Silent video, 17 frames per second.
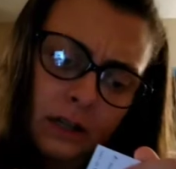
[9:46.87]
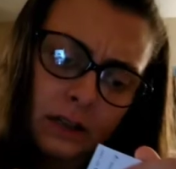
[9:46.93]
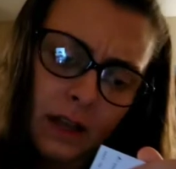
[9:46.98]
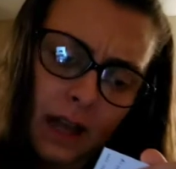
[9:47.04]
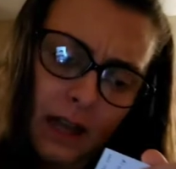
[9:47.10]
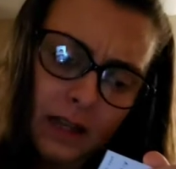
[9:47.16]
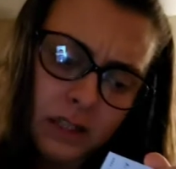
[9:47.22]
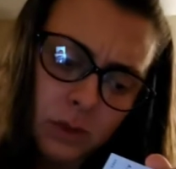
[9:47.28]

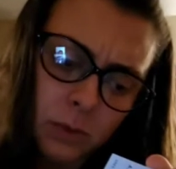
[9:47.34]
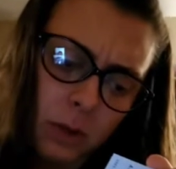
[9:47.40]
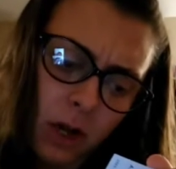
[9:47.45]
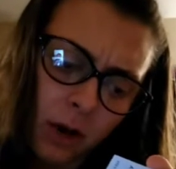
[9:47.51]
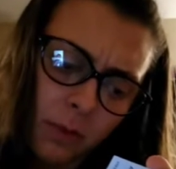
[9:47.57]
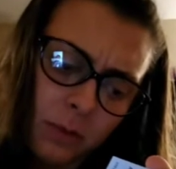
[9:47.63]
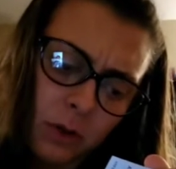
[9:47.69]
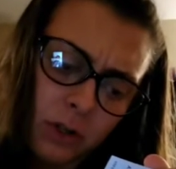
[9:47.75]
Thanks. We
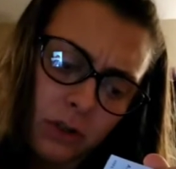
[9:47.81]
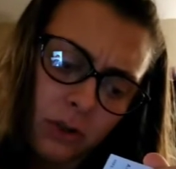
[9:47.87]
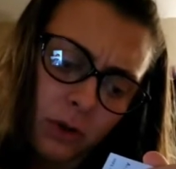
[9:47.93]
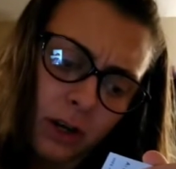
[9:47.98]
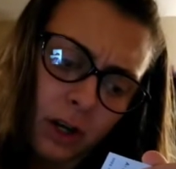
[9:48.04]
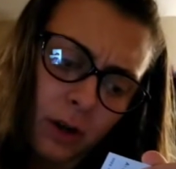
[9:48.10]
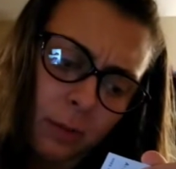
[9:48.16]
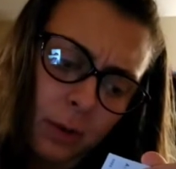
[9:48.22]
hope you
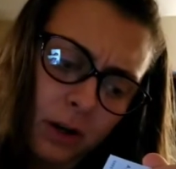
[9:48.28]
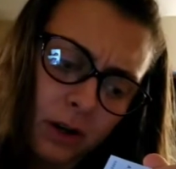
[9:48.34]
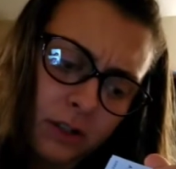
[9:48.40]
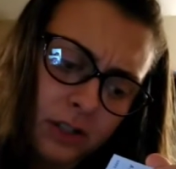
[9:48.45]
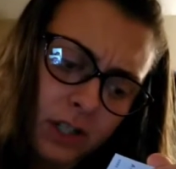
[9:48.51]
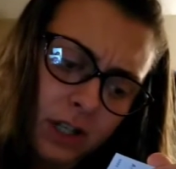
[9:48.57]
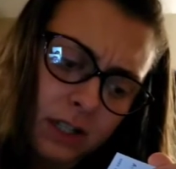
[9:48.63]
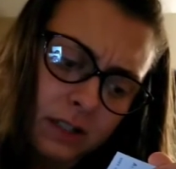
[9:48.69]
enjoy your
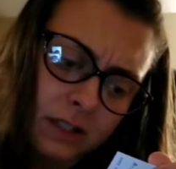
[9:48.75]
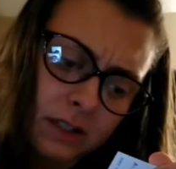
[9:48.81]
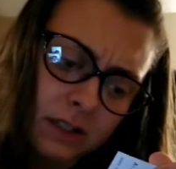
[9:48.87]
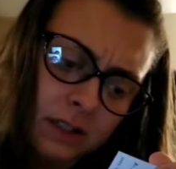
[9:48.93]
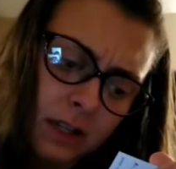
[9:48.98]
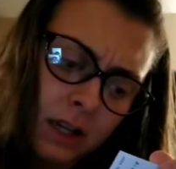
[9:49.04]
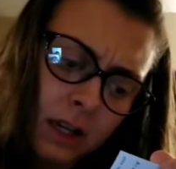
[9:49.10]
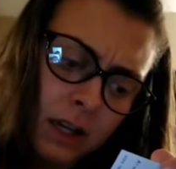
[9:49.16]

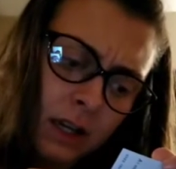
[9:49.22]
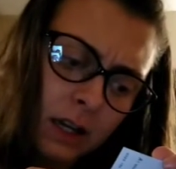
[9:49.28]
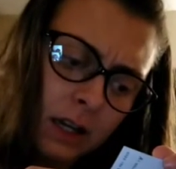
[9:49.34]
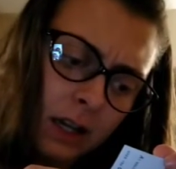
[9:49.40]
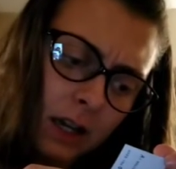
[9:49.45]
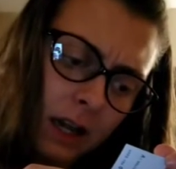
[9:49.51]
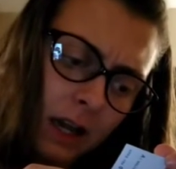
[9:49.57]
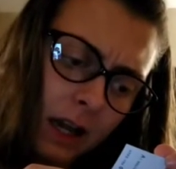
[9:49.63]
purchase.
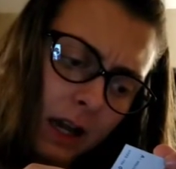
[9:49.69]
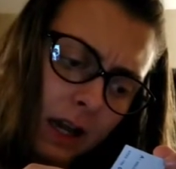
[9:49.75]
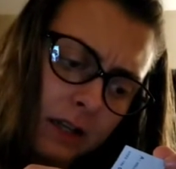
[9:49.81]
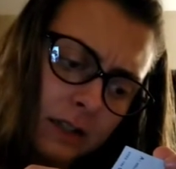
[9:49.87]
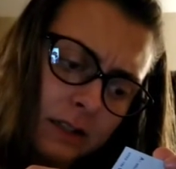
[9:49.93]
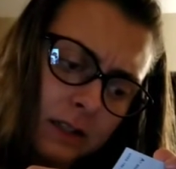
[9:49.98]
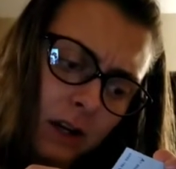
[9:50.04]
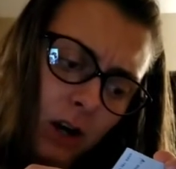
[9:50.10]

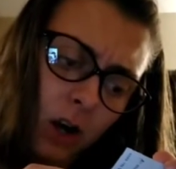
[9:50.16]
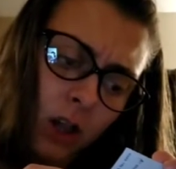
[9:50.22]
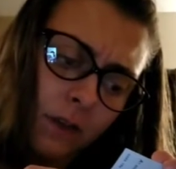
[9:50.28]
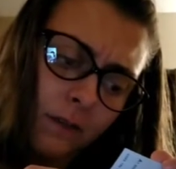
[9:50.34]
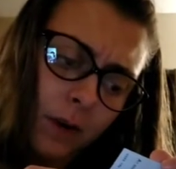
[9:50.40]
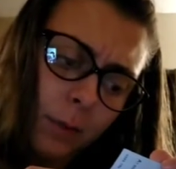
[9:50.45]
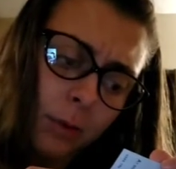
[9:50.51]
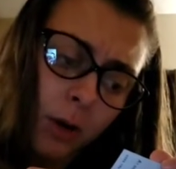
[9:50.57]
And all
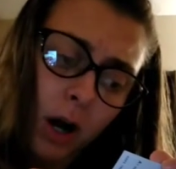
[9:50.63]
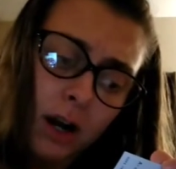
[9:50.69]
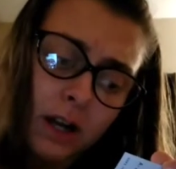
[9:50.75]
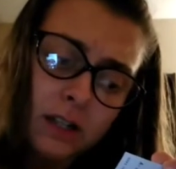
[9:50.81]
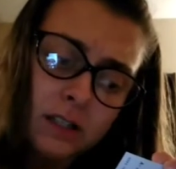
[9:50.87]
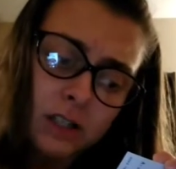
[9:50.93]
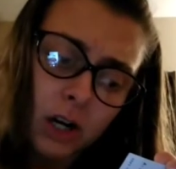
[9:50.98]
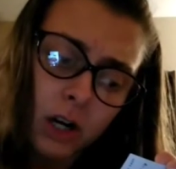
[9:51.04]
of our
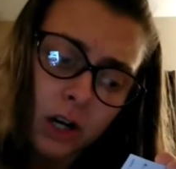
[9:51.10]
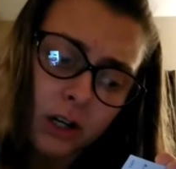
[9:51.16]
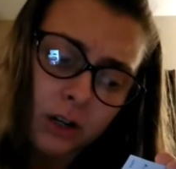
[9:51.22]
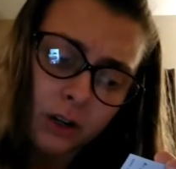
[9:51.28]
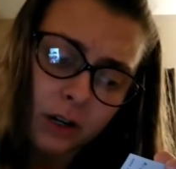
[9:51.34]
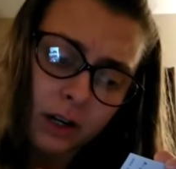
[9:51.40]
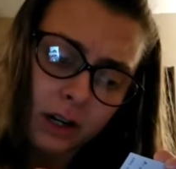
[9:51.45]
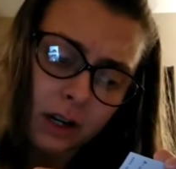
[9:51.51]
products are
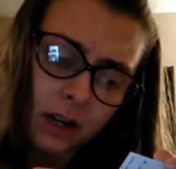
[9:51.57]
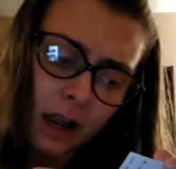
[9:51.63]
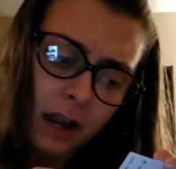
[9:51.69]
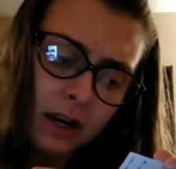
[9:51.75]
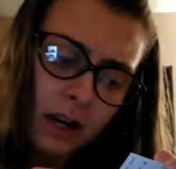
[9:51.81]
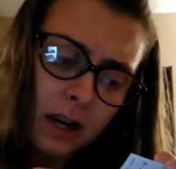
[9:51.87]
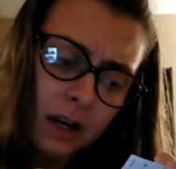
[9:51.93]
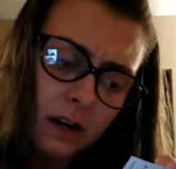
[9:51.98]

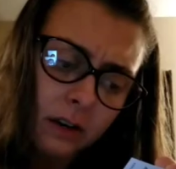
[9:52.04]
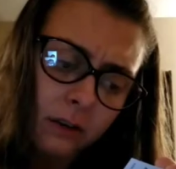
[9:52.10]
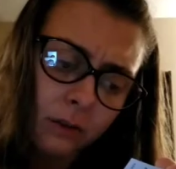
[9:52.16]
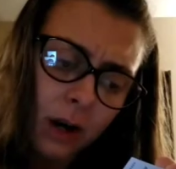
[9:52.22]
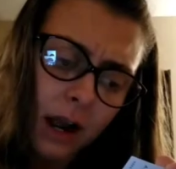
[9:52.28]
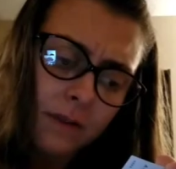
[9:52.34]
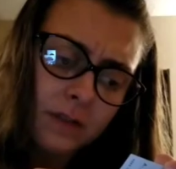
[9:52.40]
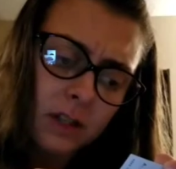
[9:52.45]
created and
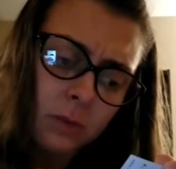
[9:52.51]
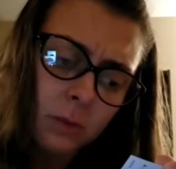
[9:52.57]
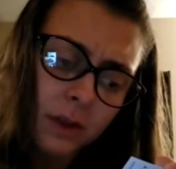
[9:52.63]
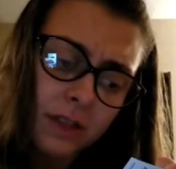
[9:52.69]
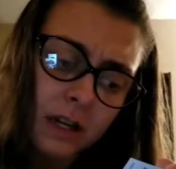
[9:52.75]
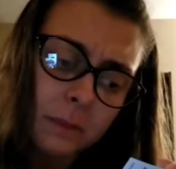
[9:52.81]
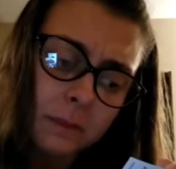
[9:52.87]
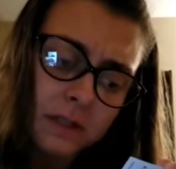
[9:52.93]
crafted
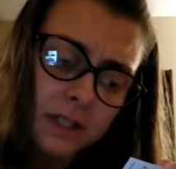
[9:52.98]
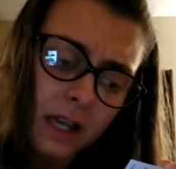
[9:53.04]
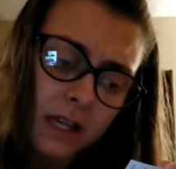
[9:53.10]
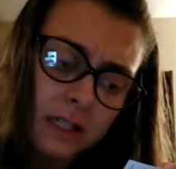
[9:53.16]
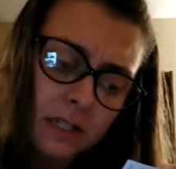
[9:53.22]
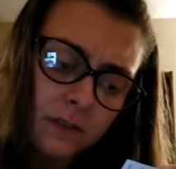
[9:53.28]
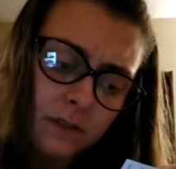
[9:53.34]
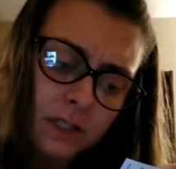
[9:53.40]
with an
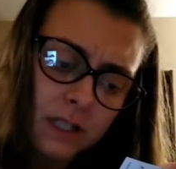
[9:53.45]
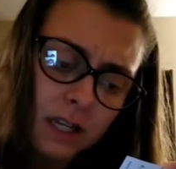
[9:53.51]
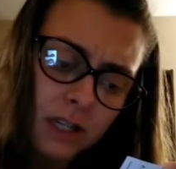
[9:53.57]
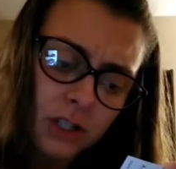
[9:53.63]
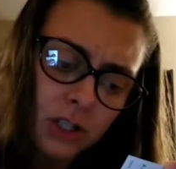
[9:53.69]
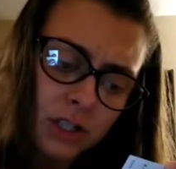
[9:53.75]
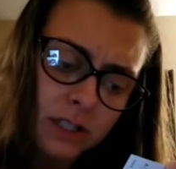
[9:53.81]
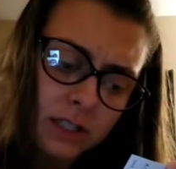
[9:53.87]
obsessive
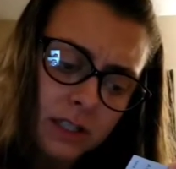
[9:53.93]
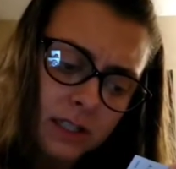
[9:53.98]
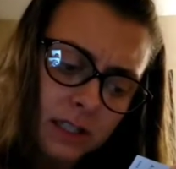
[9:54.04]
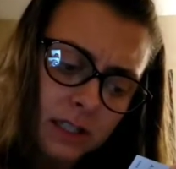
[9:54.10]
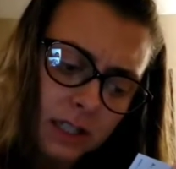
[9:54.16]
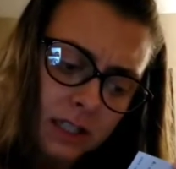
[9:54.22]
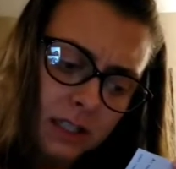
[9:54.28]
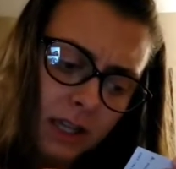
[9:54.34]
attention to
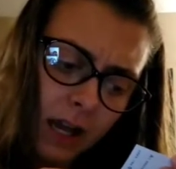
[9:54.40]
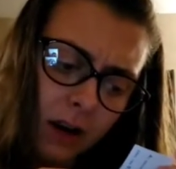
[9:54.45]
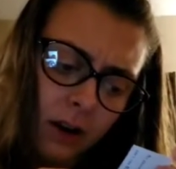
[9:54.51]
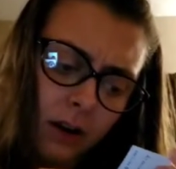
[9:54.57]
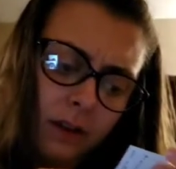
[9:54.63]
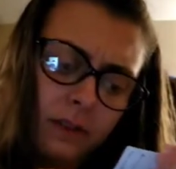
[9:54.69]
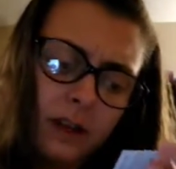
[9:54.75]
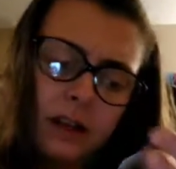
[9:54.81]
detail.
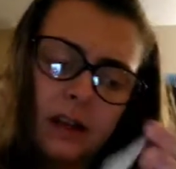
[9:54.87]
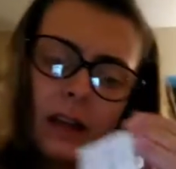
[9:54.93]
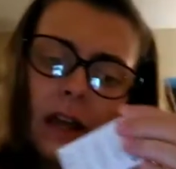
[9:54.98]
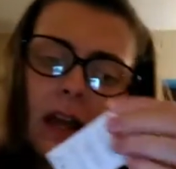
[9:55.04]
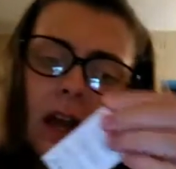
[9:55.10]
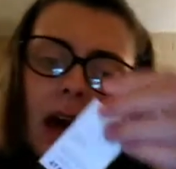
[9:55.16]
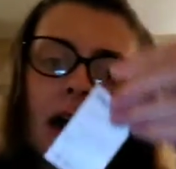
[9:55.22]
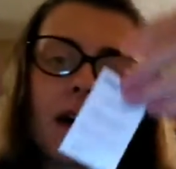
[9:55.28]
And then
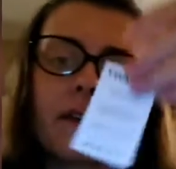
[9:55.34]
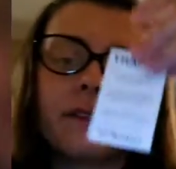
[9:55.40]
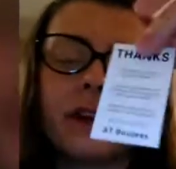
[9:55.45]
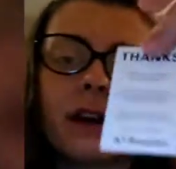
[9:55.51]
they have